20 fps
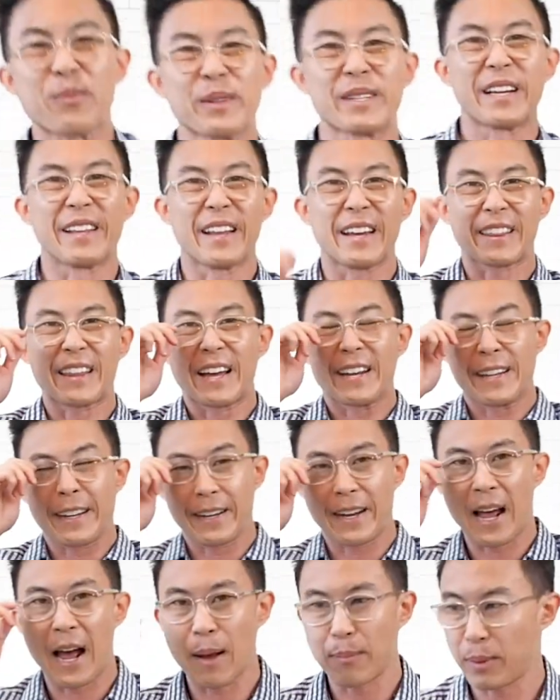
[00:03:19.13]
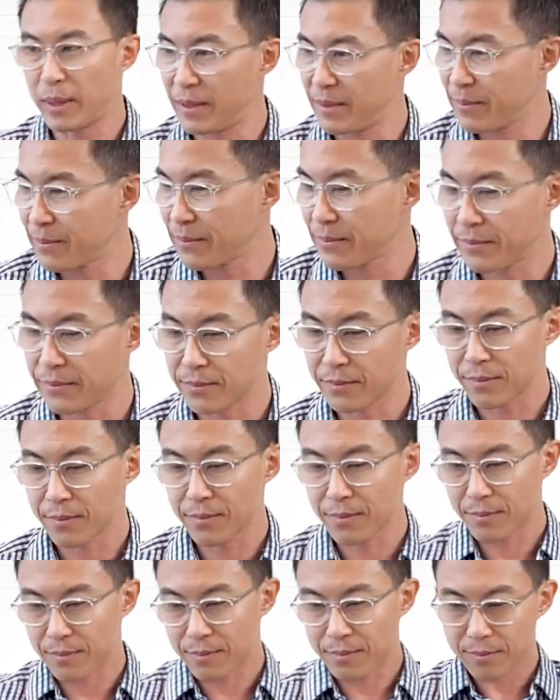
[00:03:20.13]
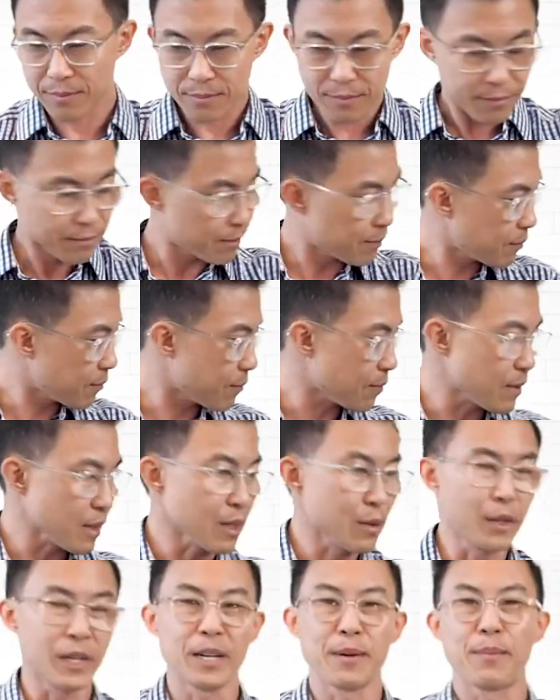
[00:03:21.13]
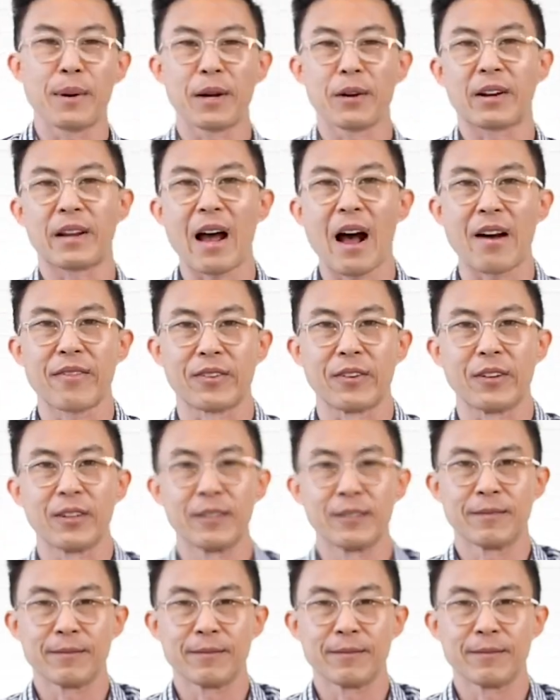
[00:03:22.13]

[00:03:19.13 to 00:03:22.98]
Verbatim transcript: pretend like that didn't happen. I need a better gaffer.